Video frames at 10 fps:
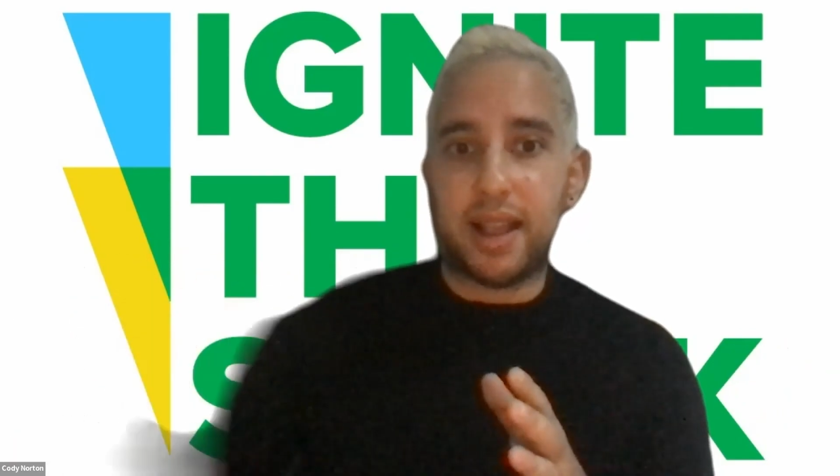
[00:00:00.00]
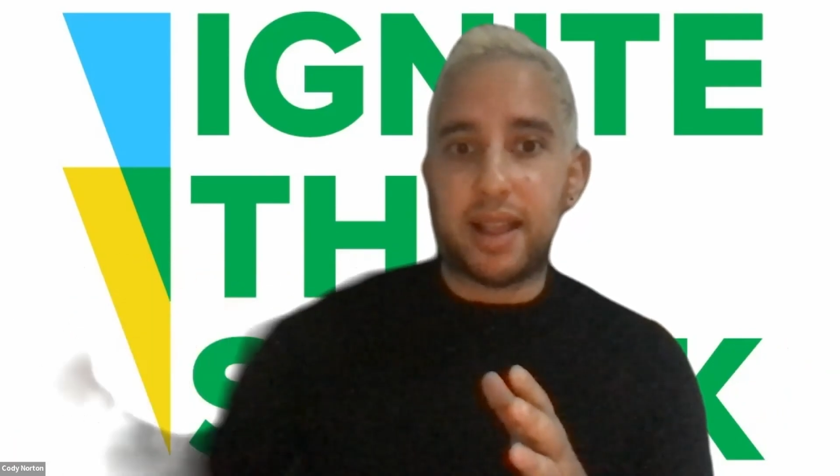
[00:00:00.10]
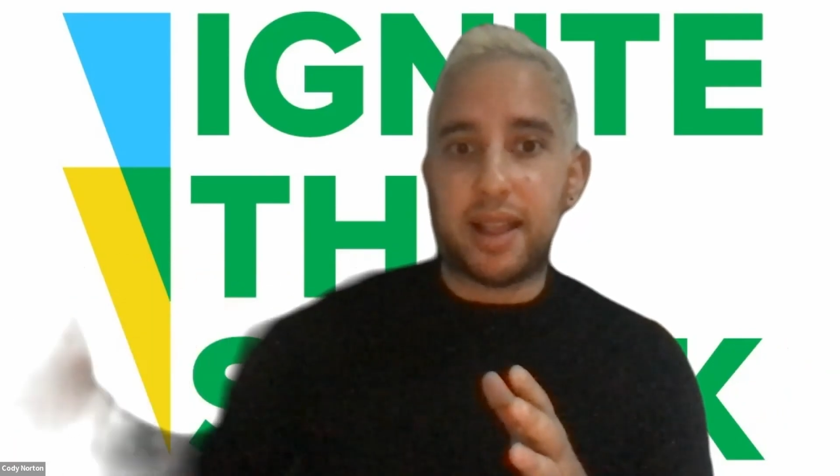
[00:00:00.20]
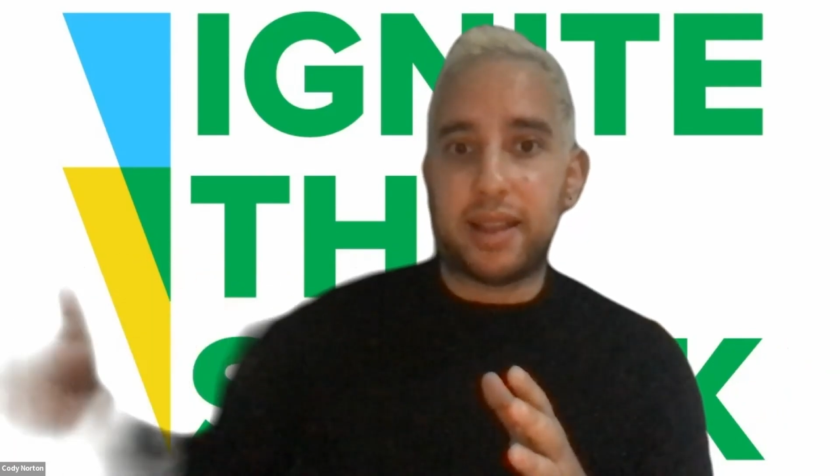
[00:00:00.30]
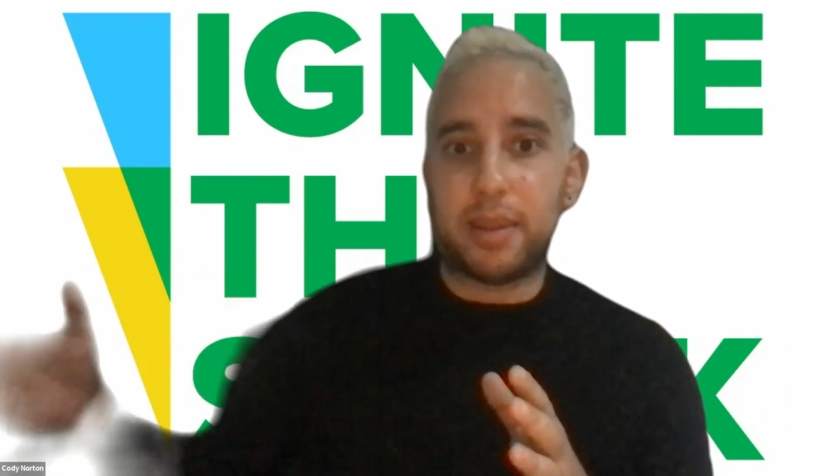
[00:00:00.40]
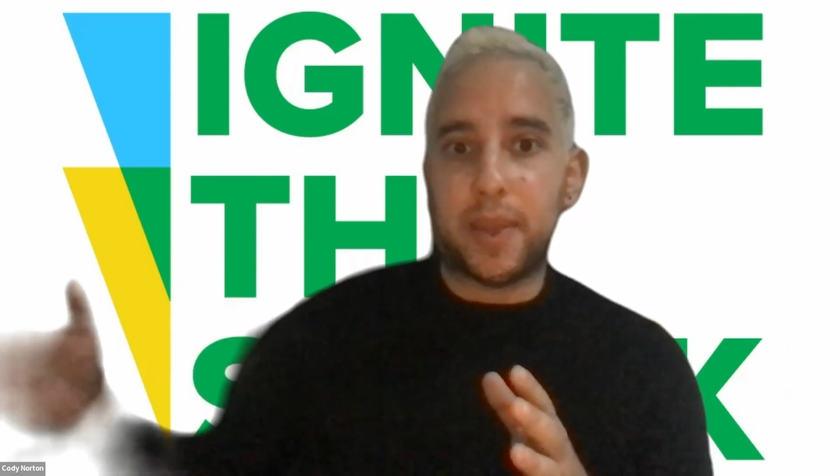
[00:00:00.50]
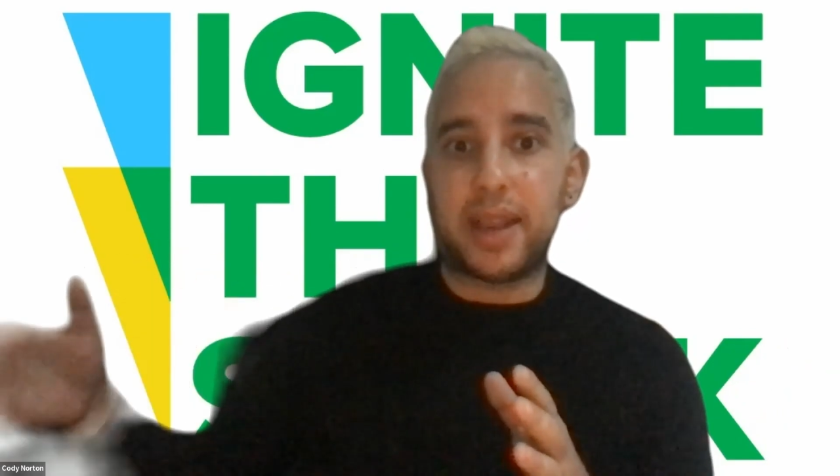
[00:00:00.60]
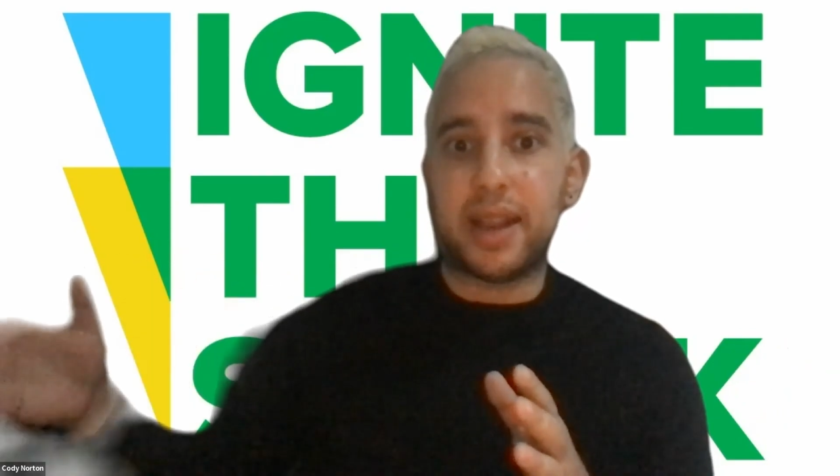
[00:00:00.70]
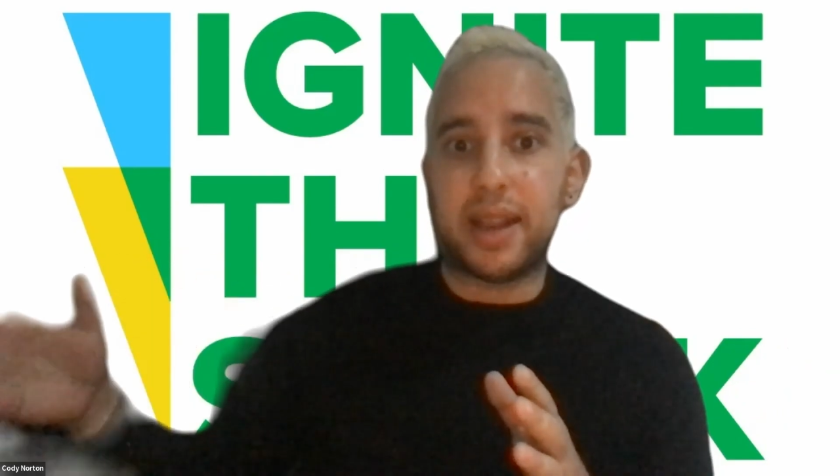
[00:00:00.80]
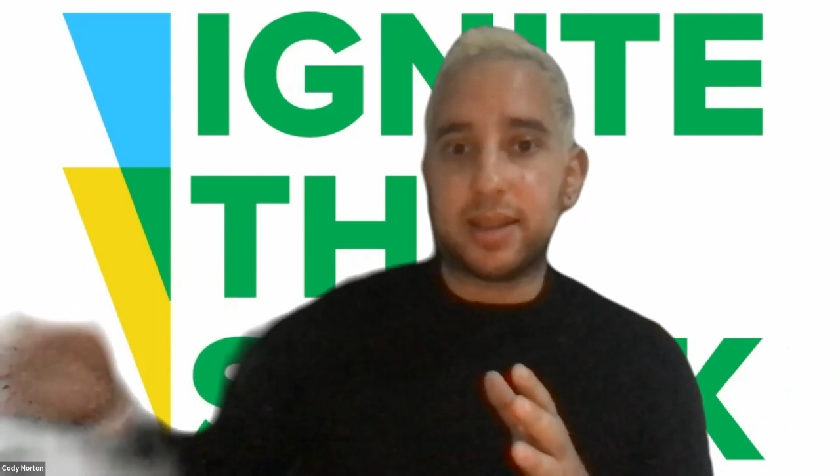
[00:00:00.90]
and then the
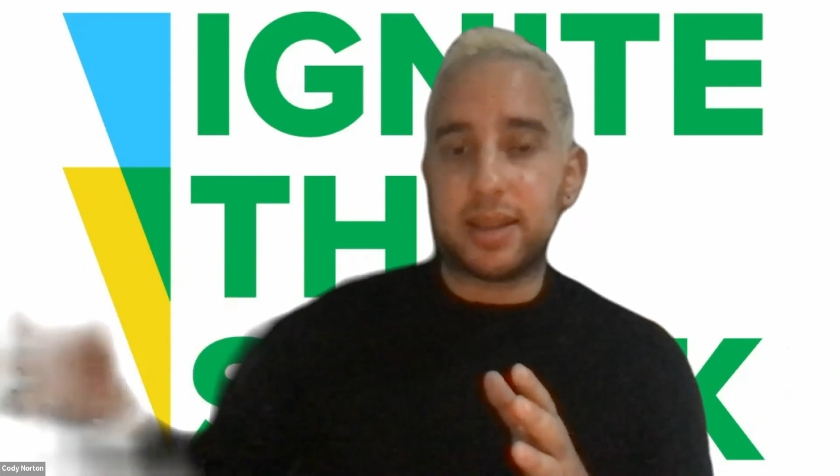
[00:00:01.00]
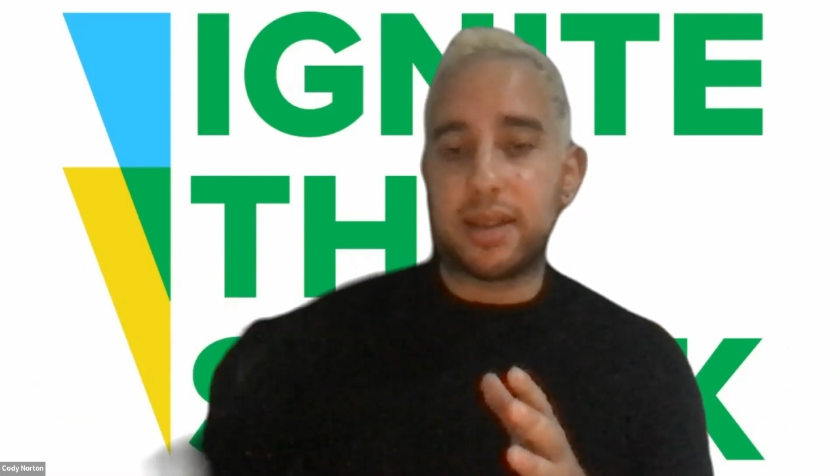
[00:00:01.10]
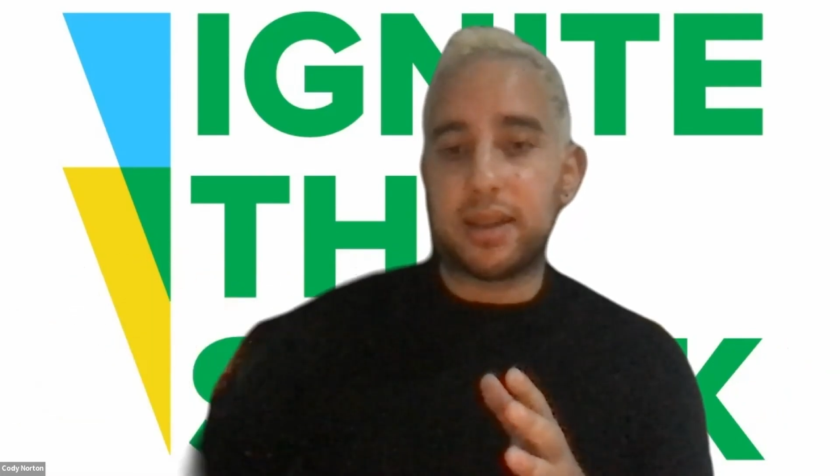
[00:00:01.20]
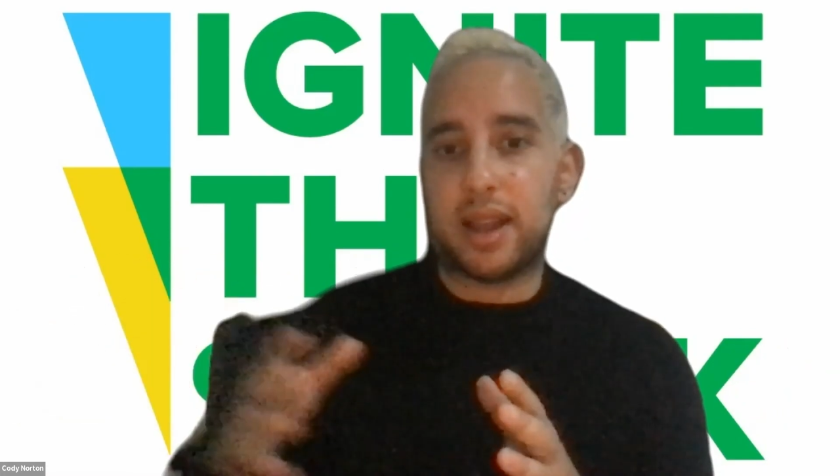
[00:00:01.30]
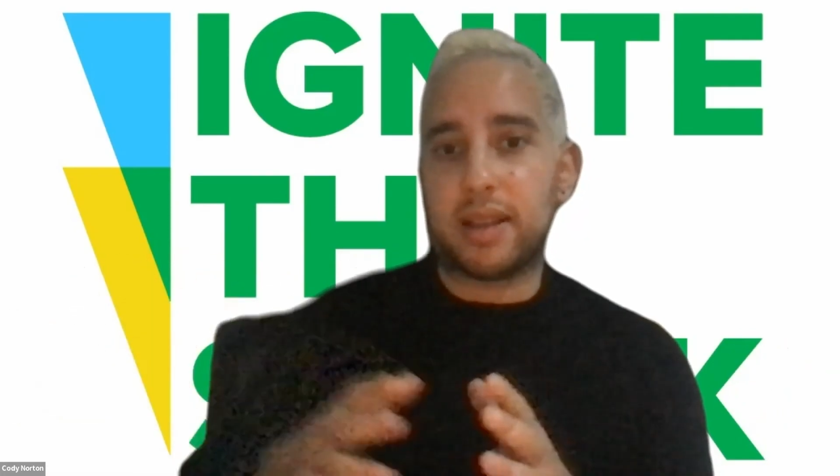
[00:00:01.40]
maintenance and